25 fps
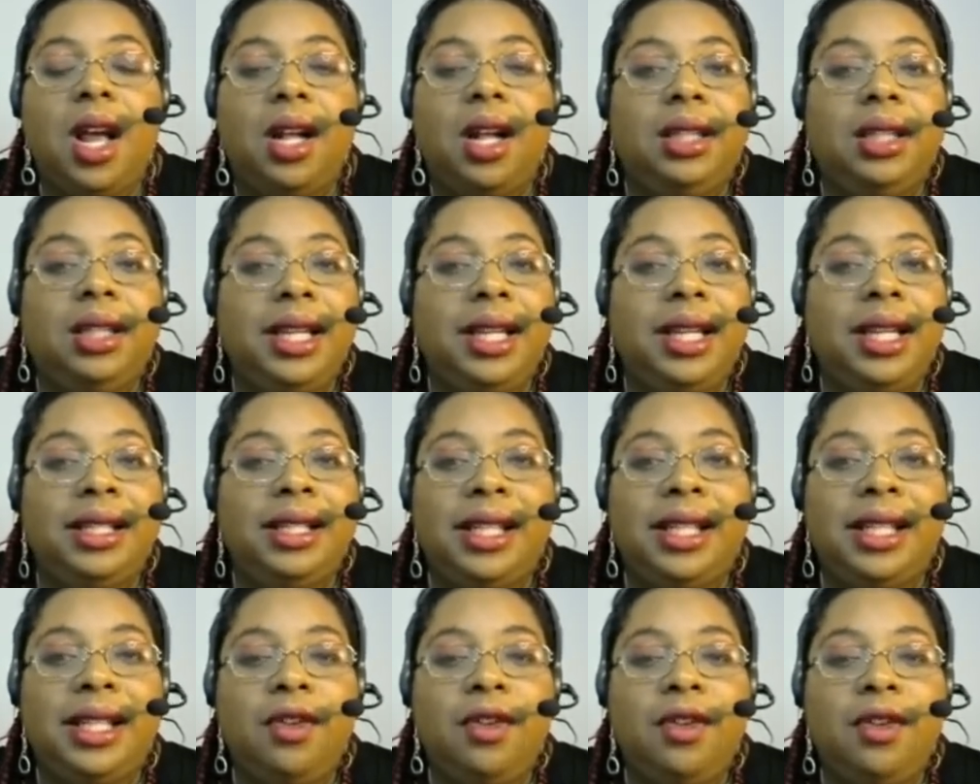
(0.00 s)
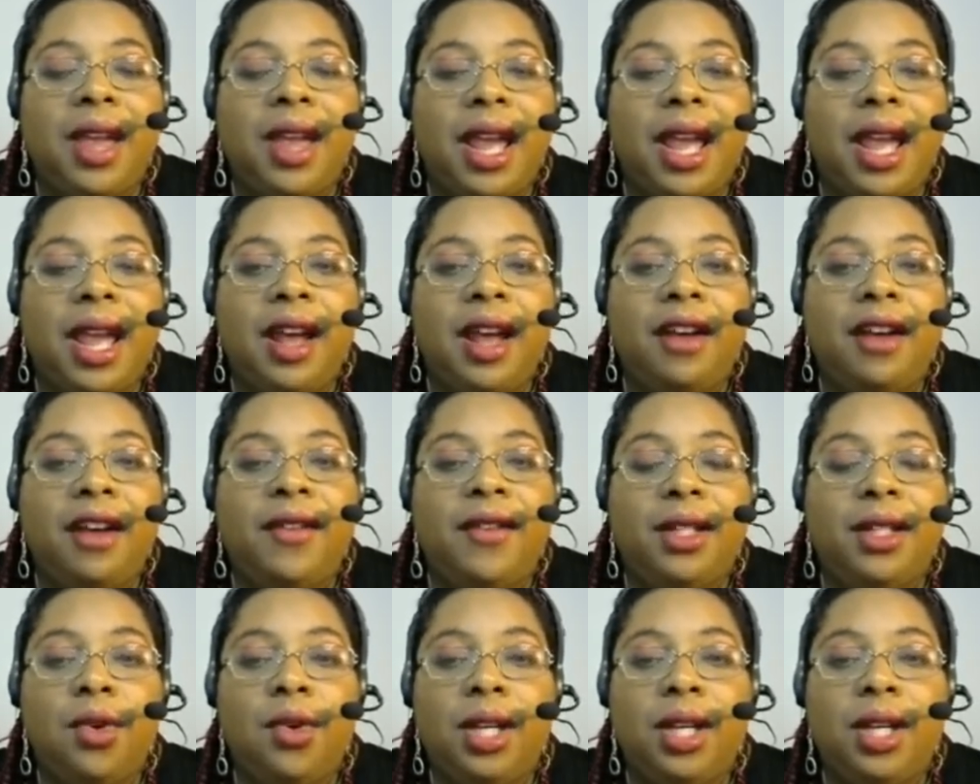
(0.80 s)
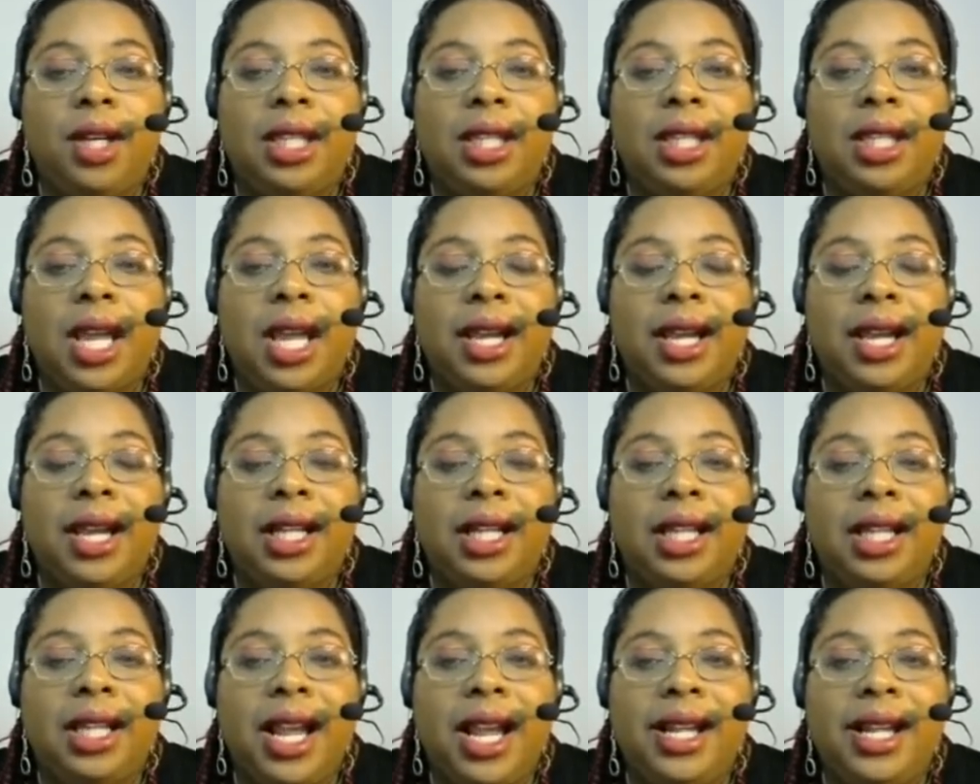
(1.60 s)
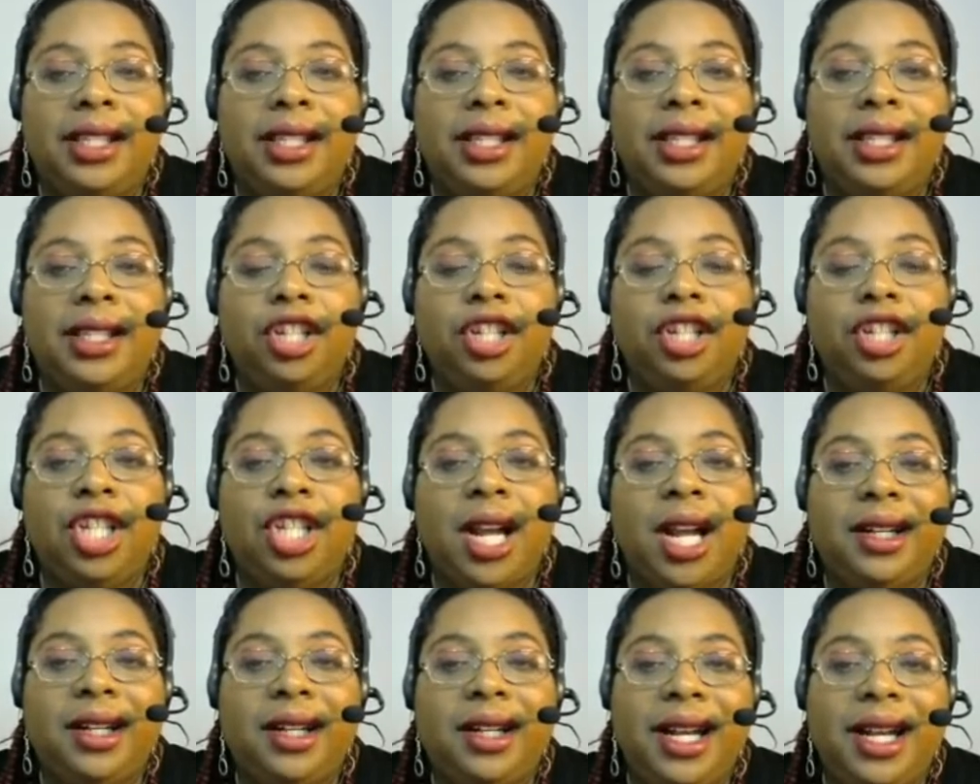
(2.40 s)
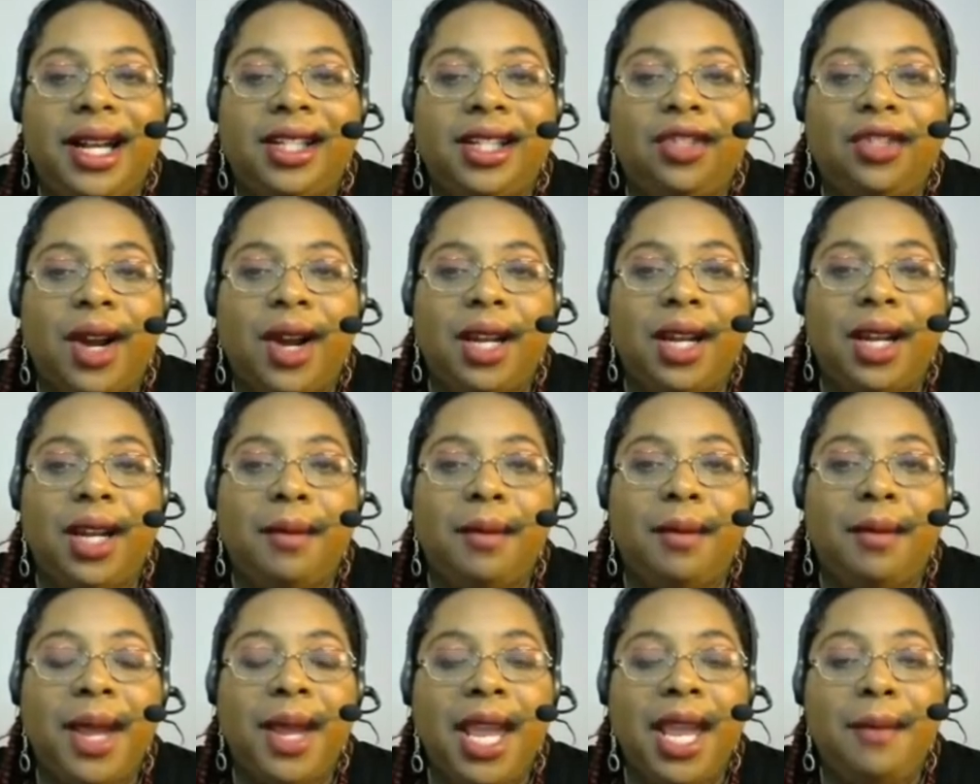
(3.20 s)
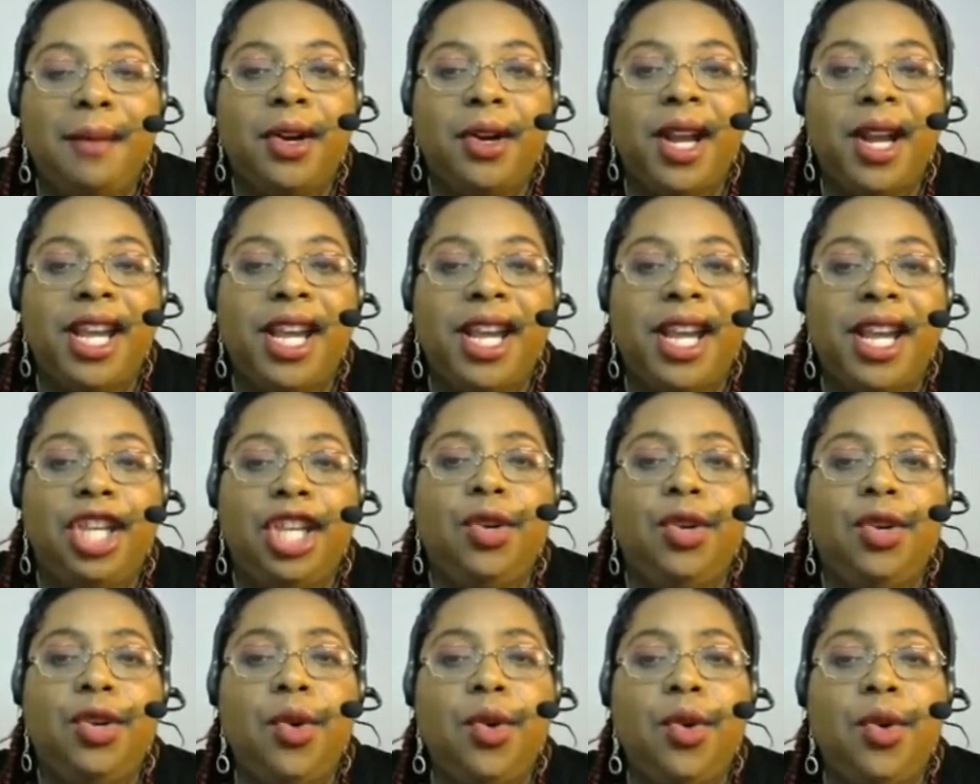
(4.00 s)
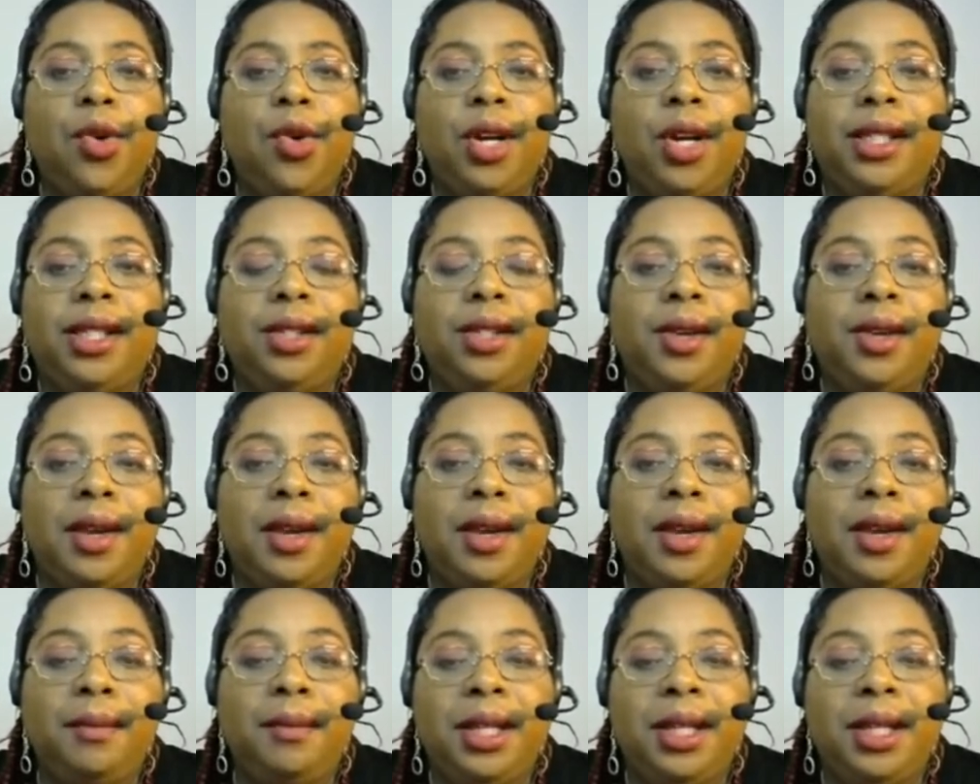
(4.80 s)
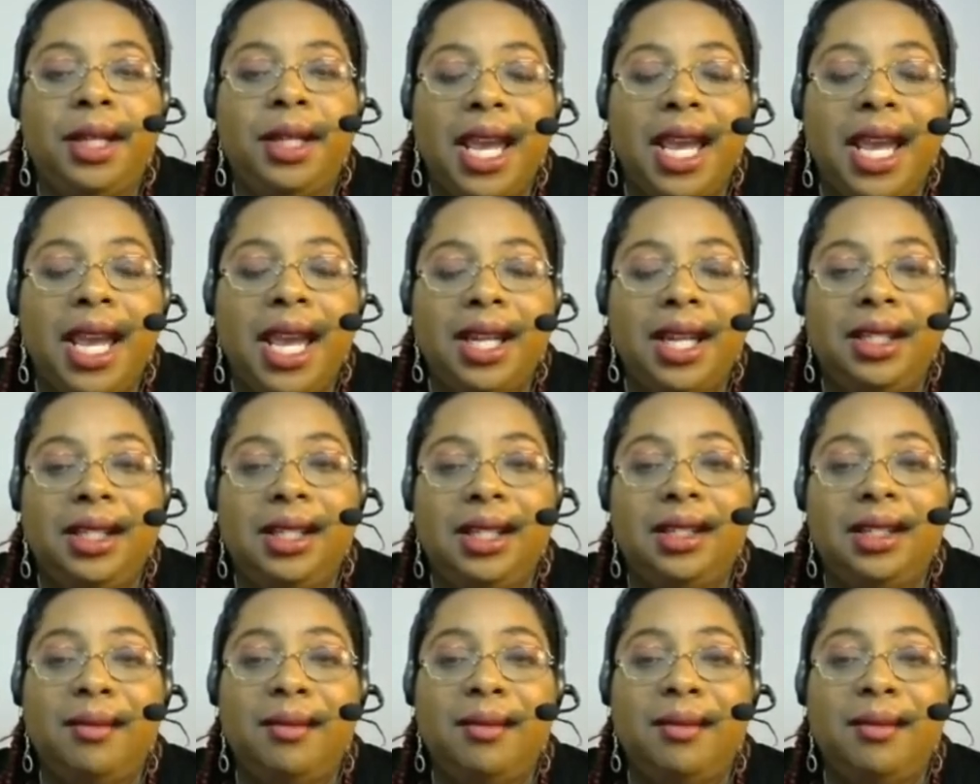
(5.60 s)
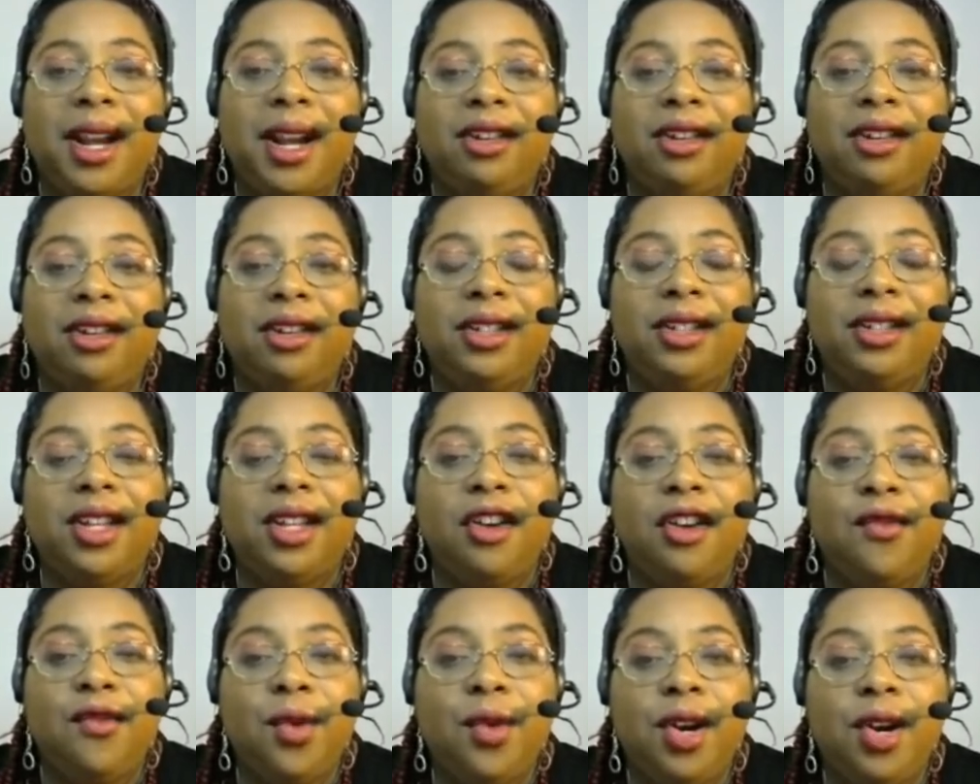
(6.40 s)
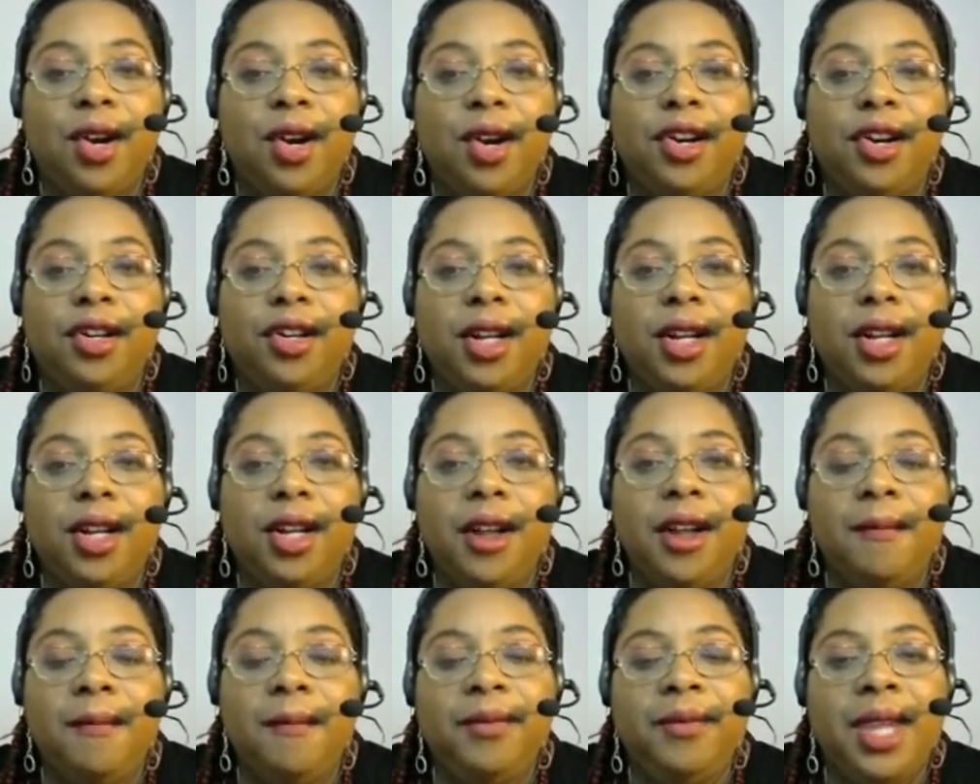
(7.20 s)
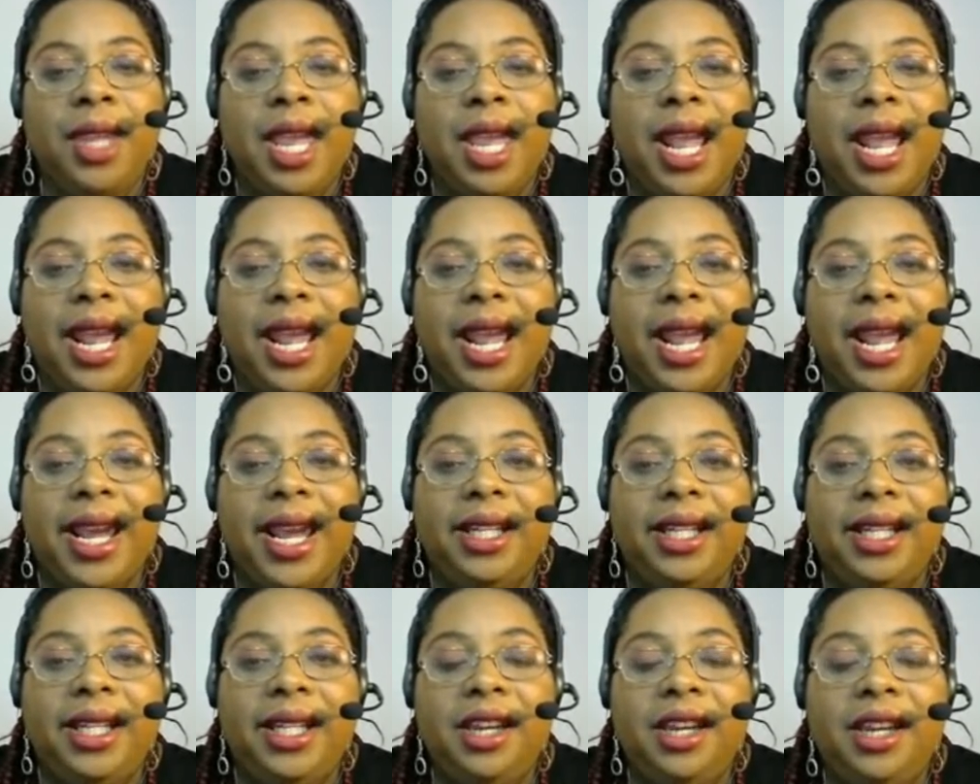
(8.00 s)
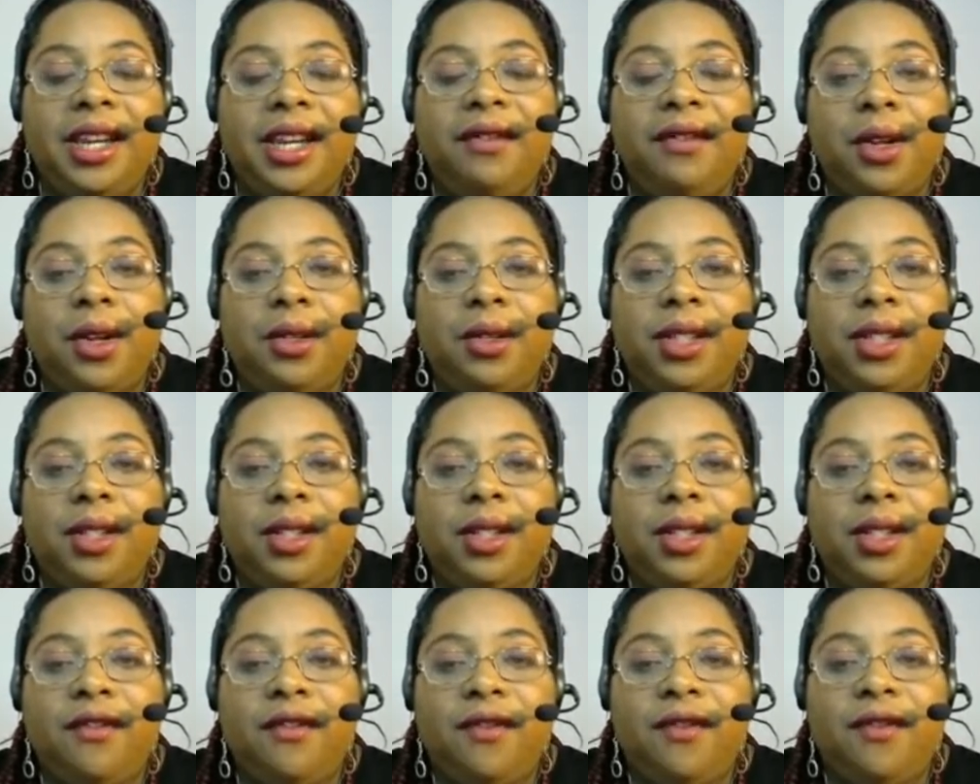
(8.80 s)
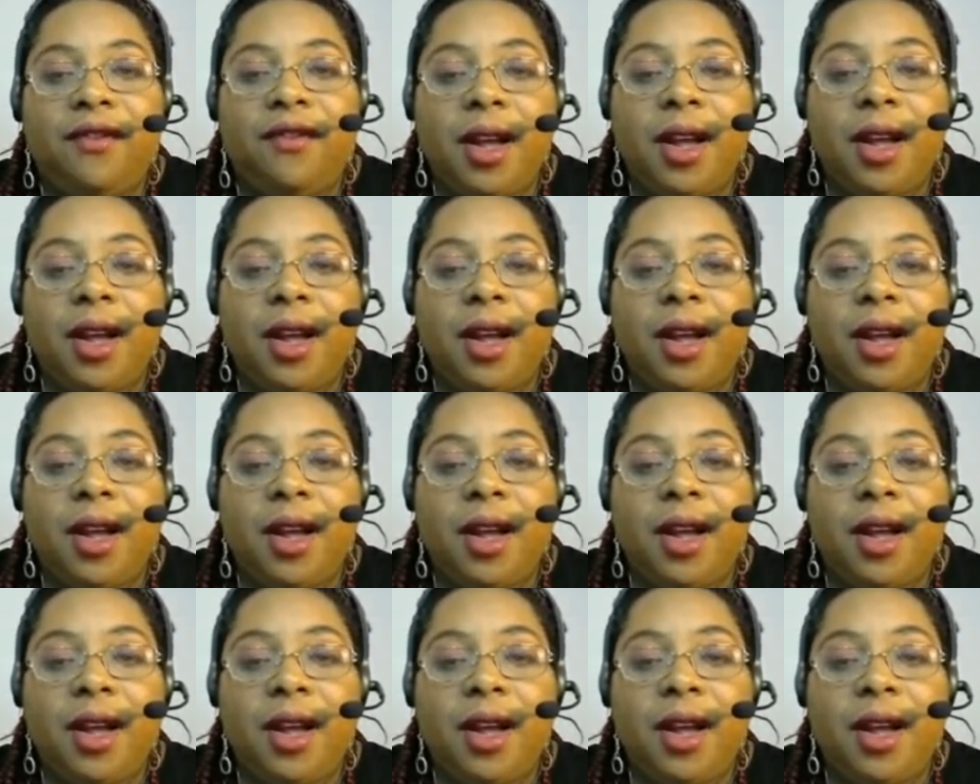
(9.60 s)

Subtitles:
Let's say you have an online class and your child has to write a paper and you want to input edits into Microsoft Word and give those